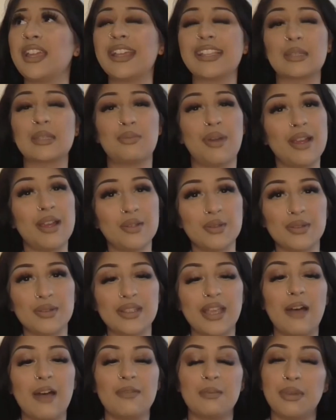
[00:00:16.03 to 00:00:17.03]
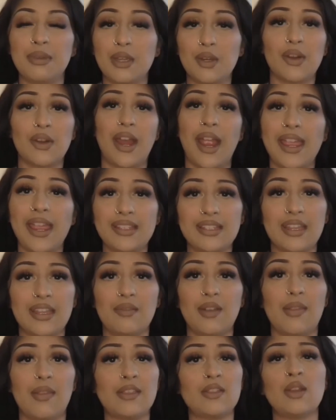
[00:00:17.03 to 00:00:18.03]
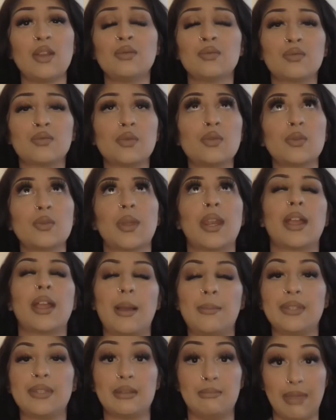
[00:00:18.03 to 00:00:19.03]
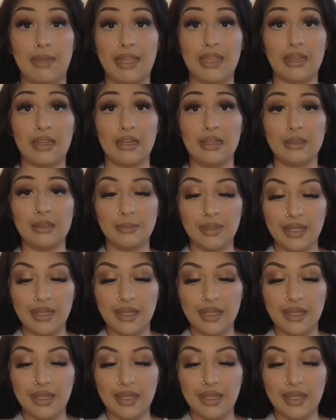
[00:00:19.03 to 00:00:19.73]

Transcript: express yourself and be creative, like there's no rules when it comes to makeup.